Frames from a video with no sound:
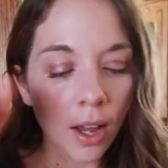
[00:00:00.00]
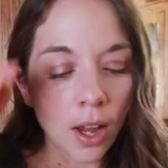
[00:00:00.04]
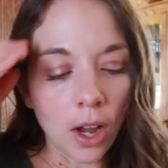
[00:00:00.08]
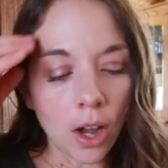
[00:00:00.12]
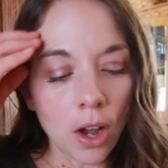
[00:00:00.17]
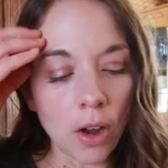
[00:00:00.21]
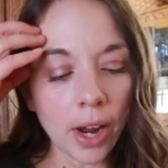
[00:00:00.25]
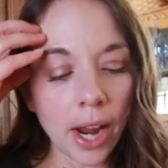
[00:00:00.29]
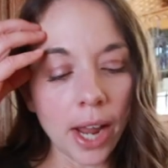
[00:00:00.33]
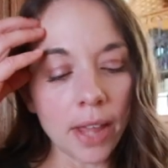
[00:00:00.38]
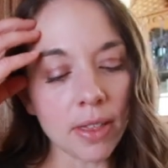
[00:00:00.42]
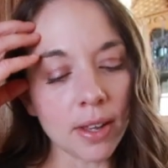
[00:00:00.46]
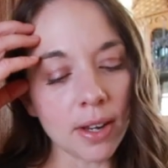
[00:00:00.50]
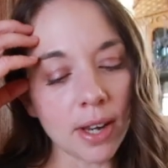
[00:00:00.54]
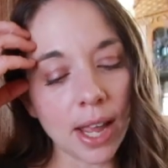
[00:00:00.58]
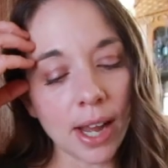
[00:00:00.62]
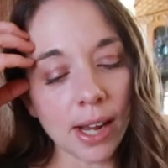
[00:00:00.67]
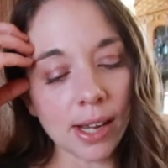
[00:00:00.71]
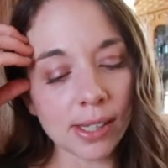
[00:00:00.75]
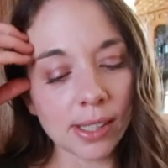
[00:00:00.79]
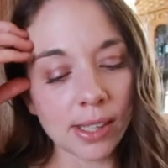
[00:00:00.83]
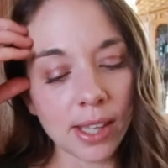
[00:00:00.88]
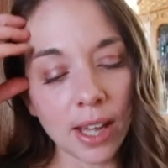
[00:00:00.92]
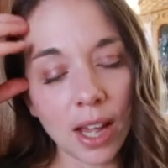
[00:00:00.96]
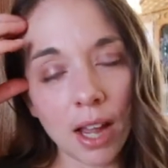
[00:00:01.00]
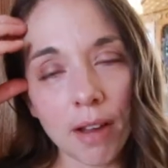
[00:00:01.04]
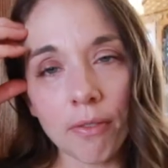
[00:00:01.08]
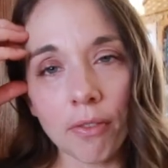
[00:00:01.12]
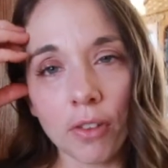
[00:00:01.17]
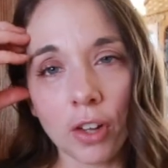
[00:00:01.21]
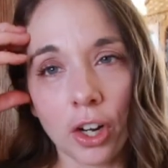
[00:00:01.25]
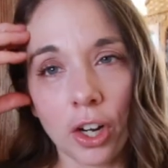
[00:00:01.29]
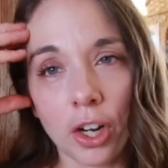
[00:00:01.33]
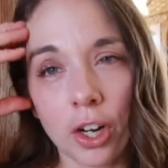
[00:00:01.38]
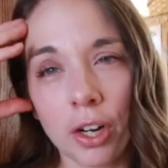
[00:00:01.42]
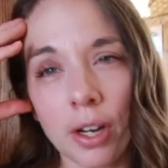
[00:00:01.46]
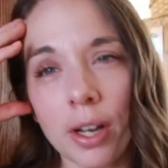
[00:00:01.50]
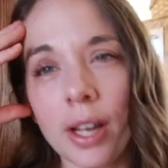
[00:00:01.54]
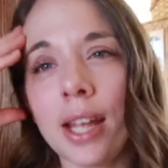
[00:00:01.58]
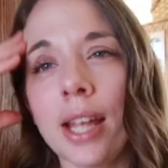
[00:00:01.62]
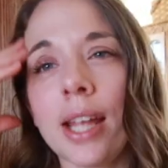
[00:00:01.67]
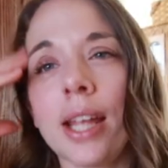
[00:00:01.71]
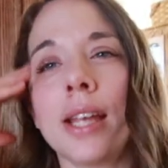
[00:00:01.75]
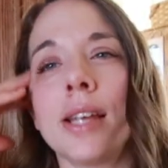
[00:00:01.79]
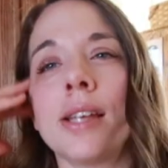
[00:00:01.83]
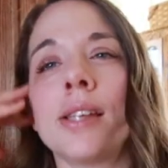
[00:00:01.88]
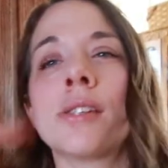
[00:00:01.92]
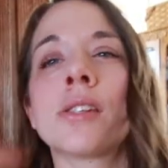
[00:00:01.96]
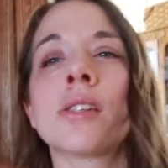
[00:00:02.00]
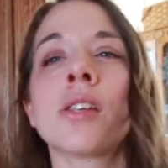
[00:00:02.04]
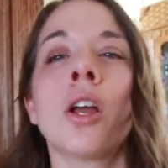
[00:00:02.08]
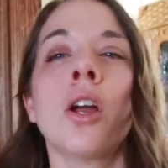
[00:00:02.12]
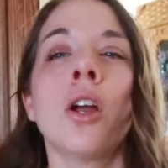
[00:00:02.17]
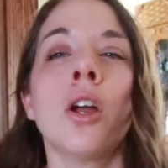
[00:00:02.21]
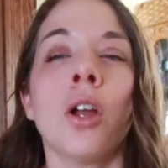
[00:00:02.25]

Okay, the next thing I've learned is